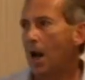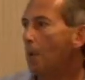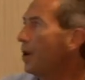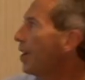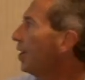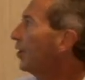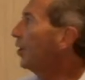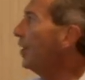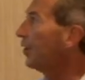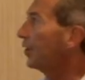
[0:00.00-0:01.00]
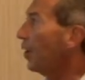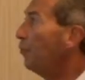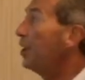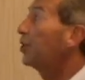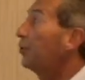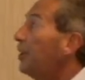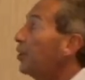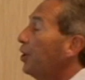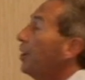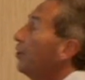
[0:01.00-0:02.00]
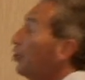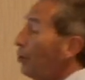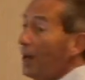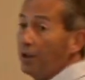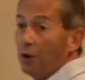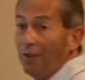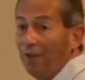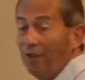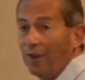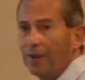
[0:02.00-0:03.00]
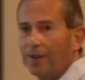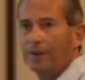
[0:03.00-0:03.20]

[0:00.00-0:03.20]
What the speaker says: And what you can see is the risk-return trade-off